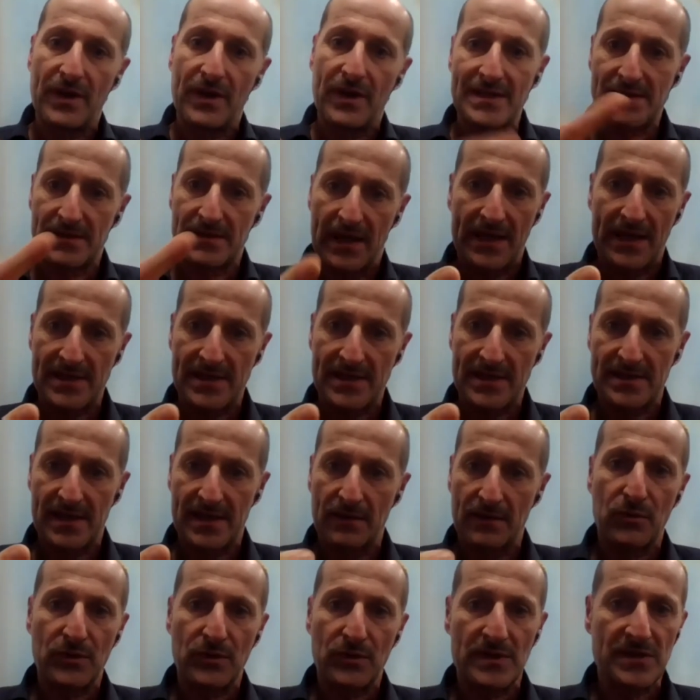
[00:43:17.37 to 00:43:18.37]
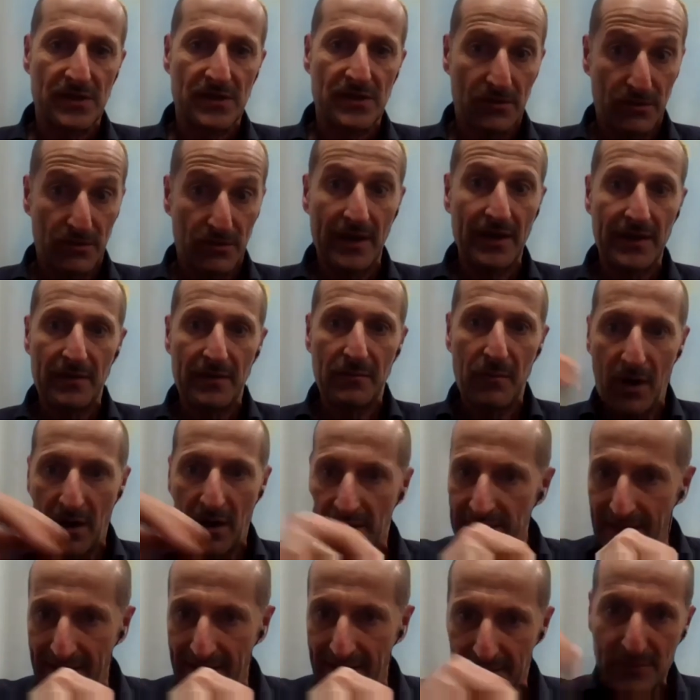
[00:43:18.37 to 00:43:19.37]
as I said, what is the real
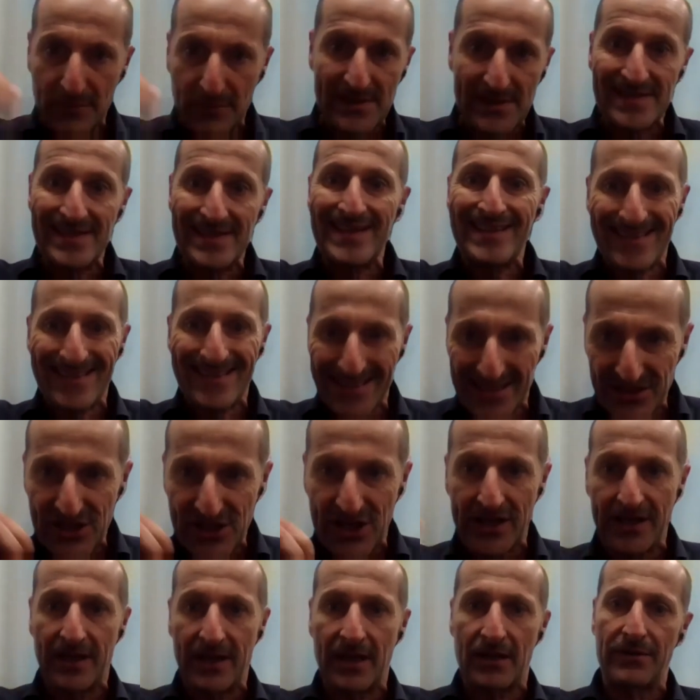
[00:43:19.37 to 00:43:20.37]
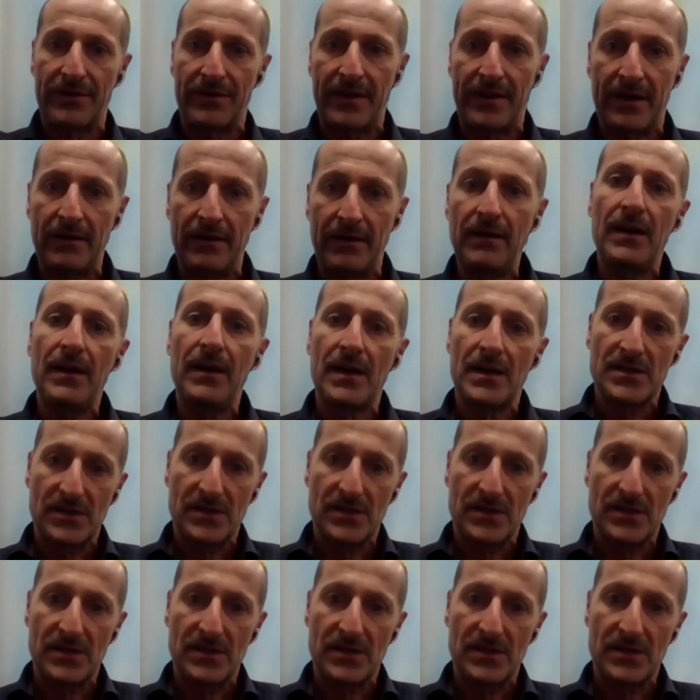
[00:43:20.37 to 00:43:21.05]
demand that we see chain out there.